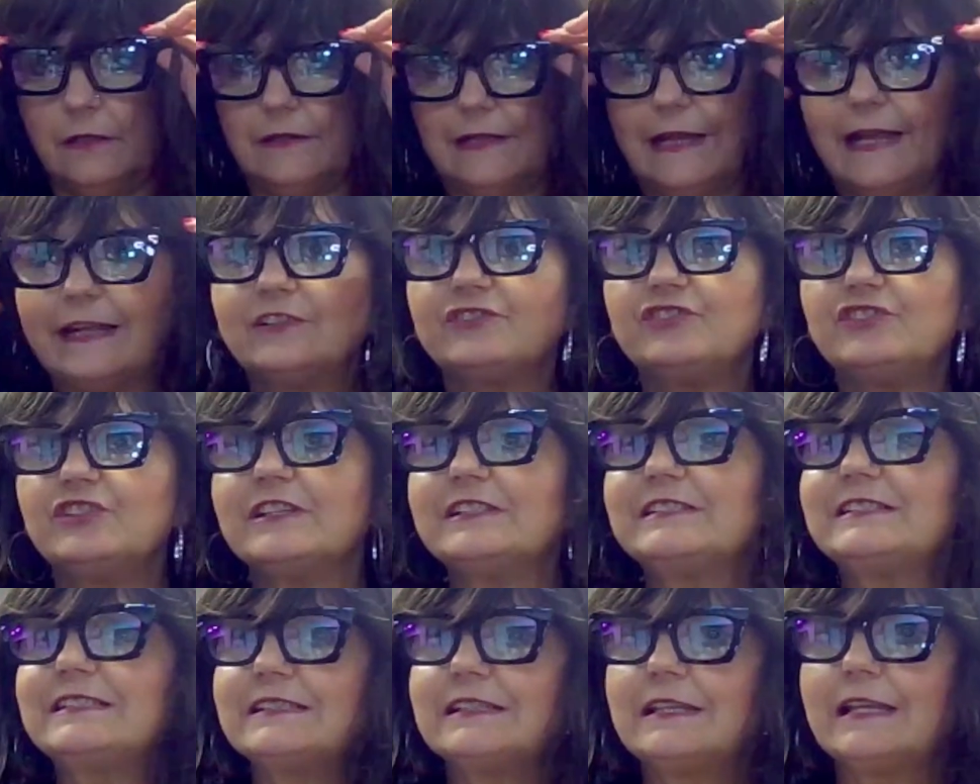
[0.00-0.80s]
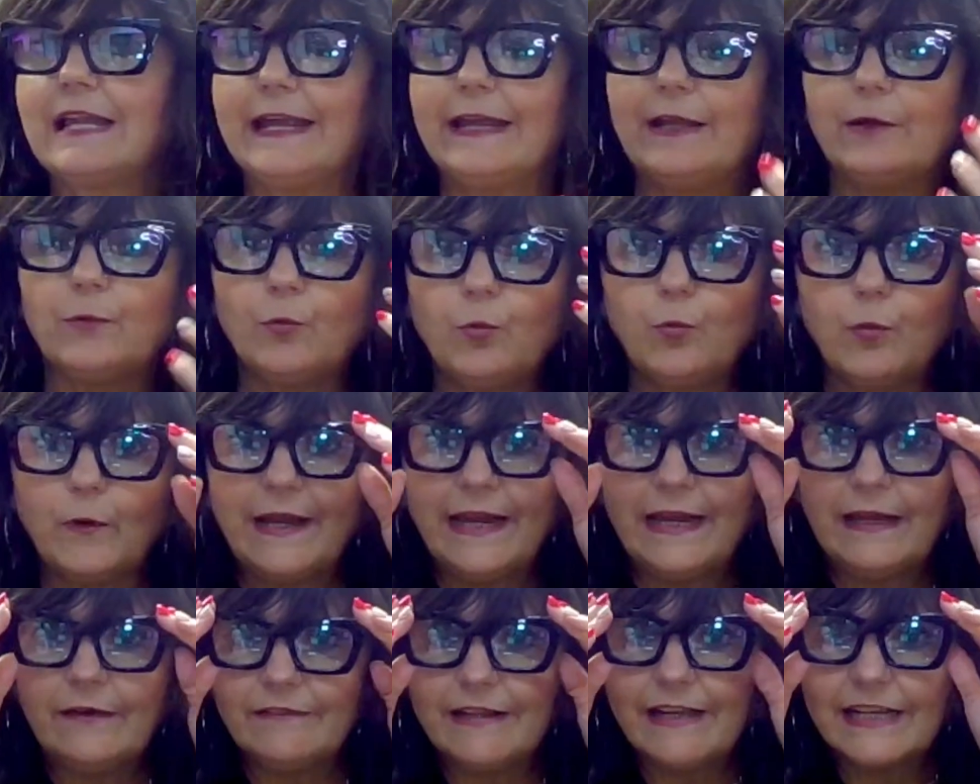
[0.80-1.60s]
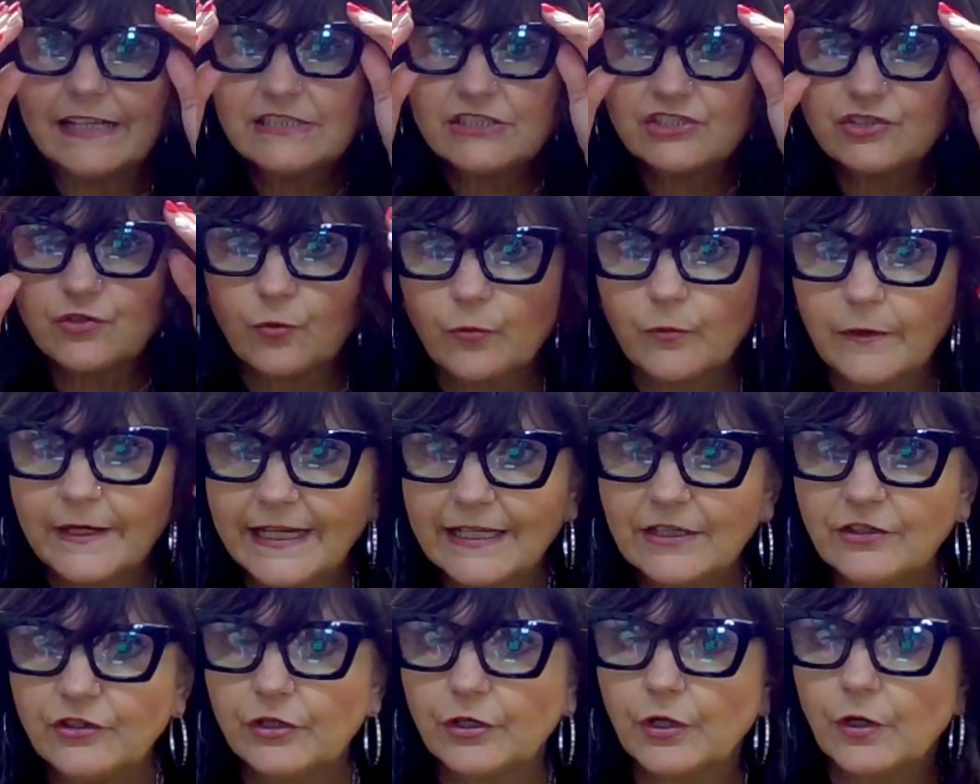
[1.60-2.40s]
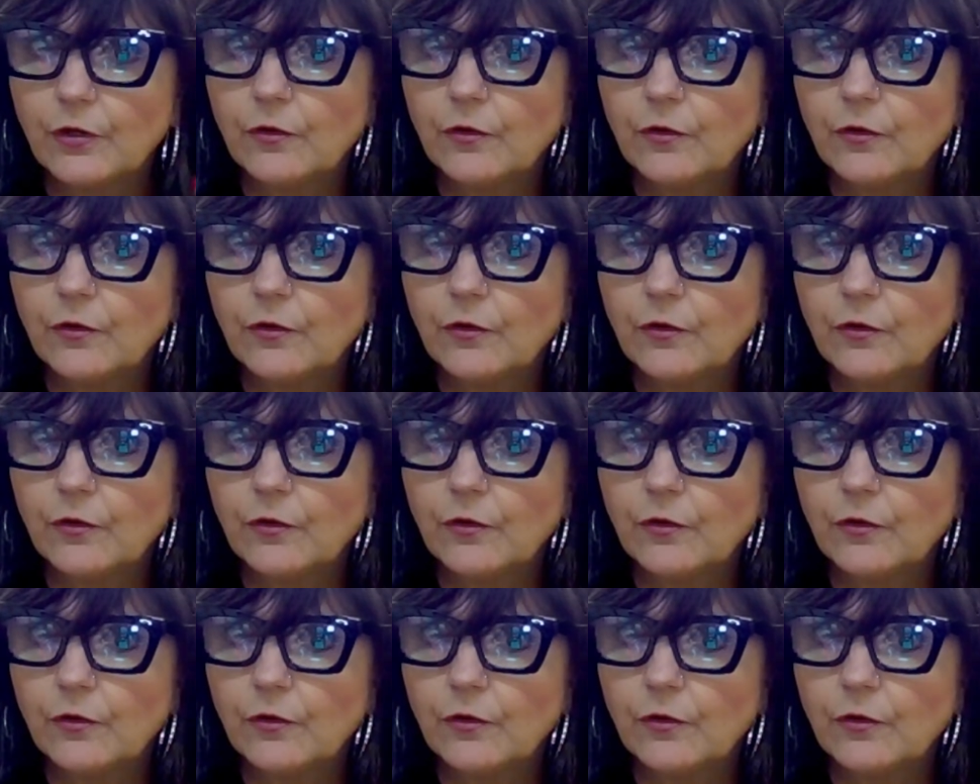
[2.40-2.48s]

That just slight wave that's so in.